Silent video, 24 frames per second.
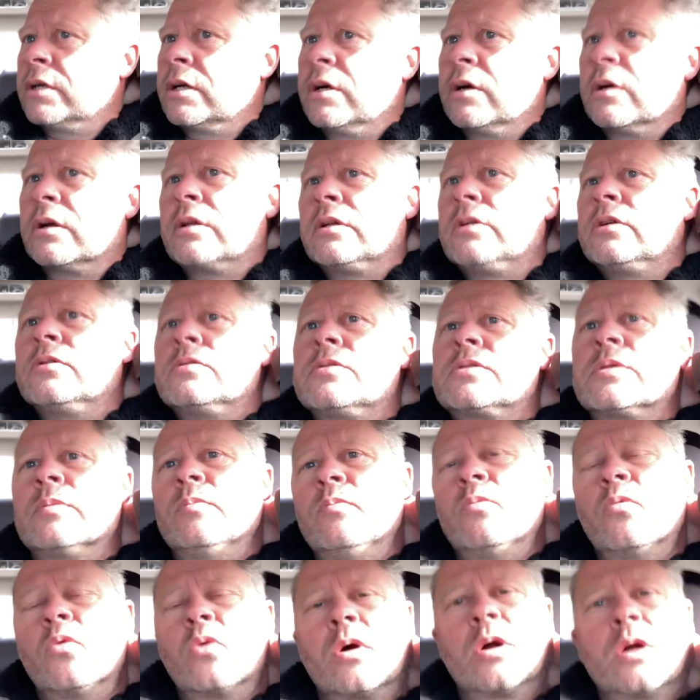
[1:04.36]
Going to do
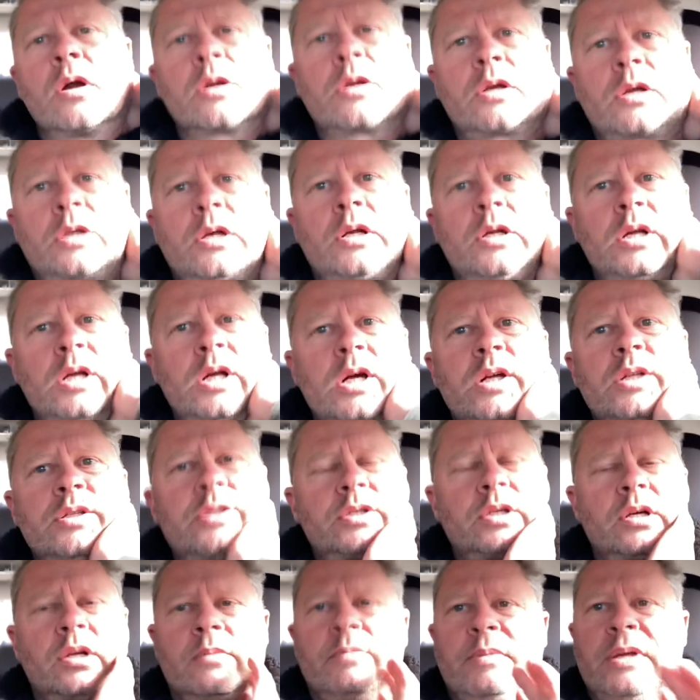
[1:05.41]
some work. Uh, it's
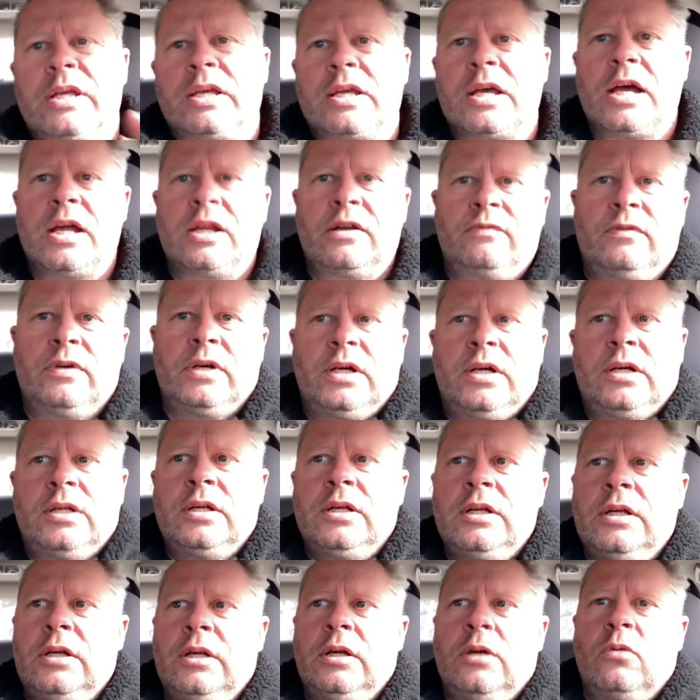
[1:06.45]
going to be kind of a
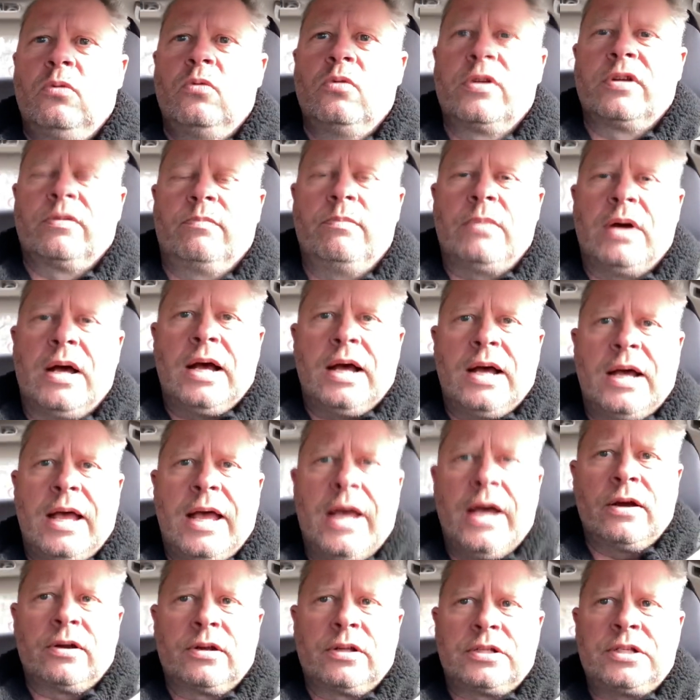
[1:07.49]
one of my
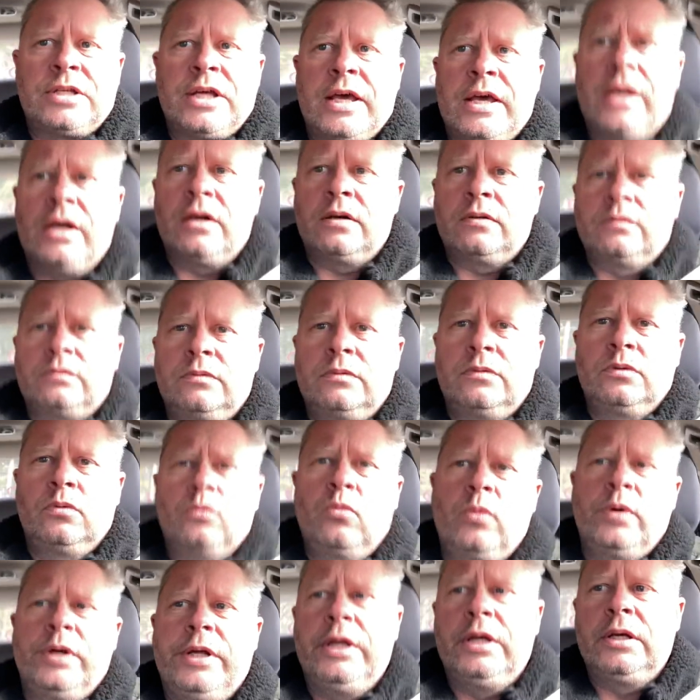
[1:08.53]
out of town
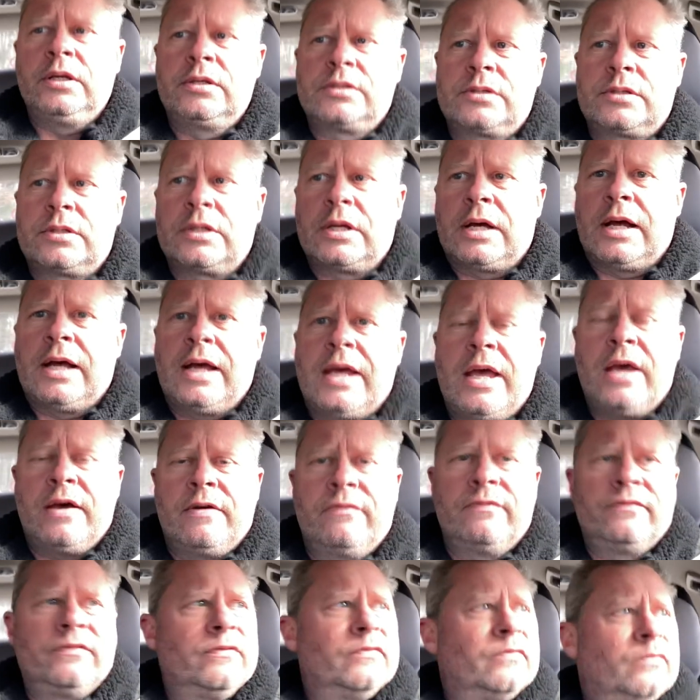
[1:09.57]
weeks. I have
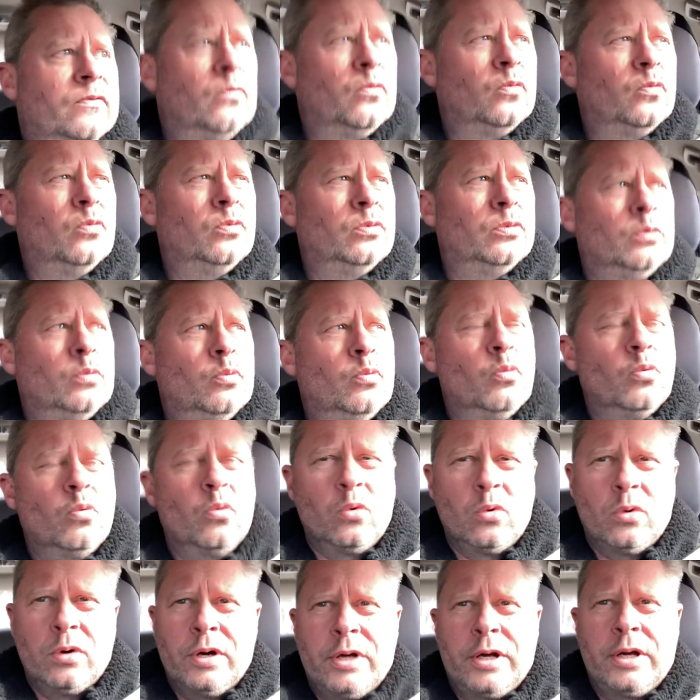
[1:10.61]

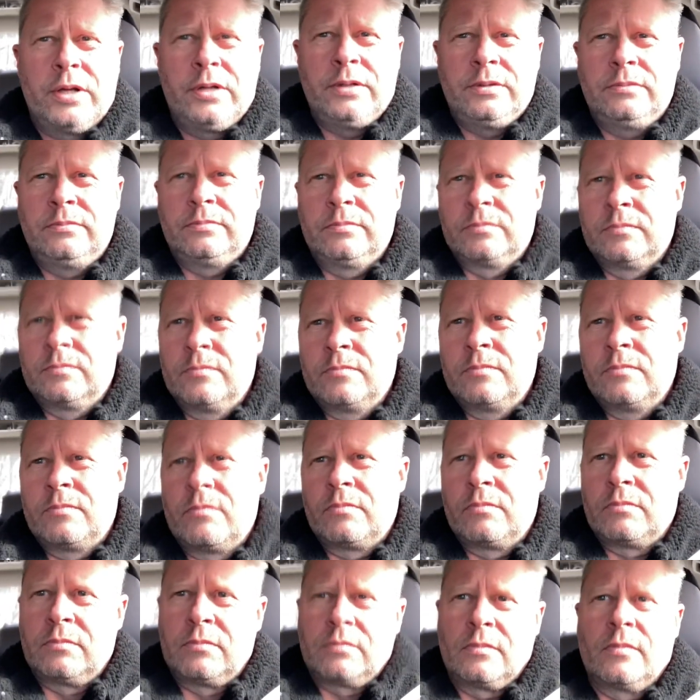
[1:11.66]
one
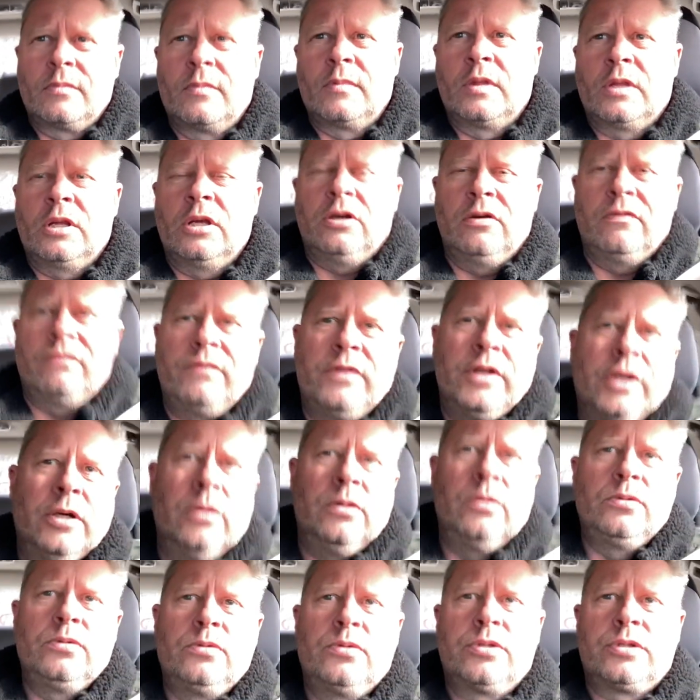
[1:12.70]
of
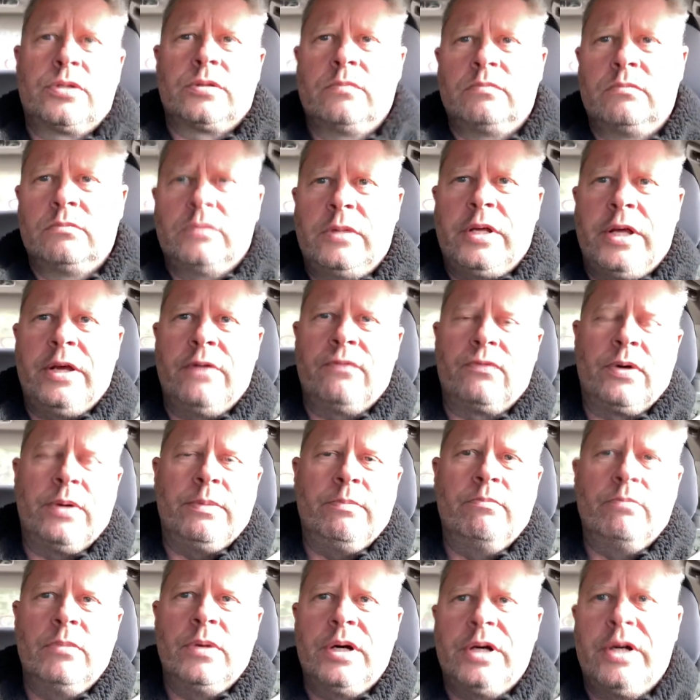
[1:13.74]
those every
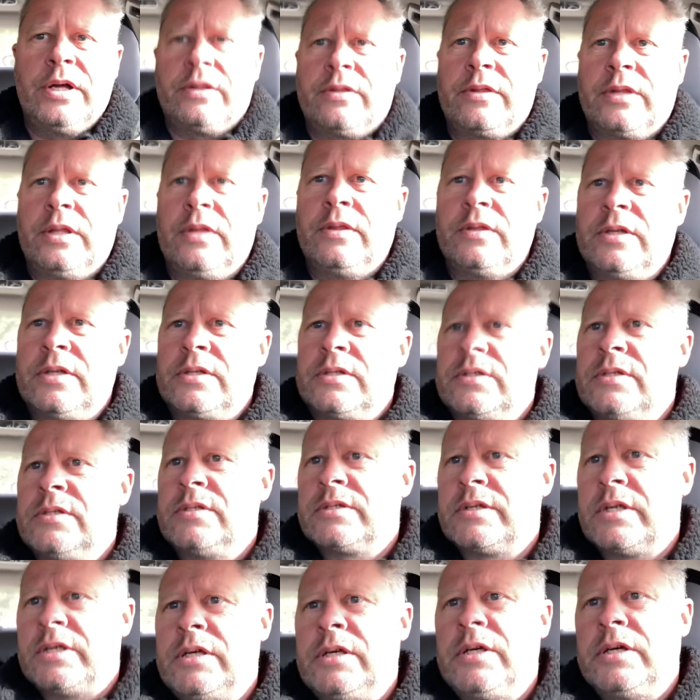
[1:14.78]
month, and this is
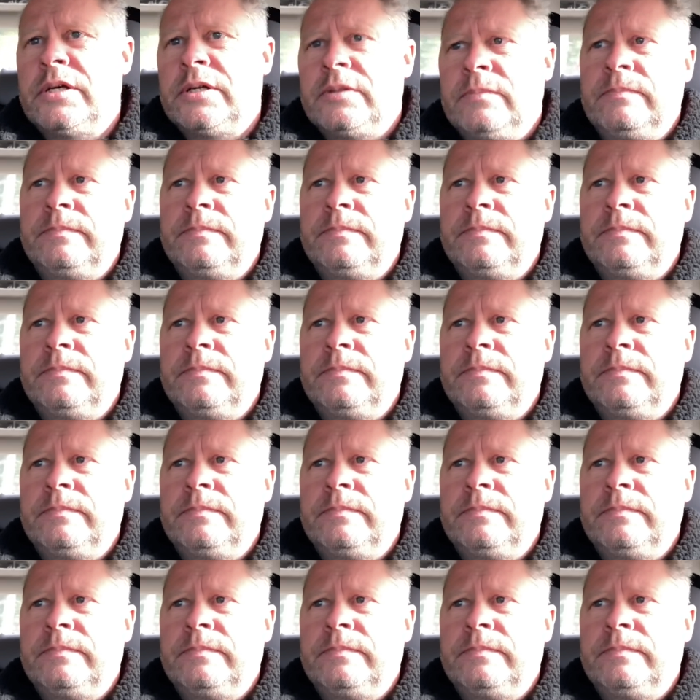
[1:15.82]
it.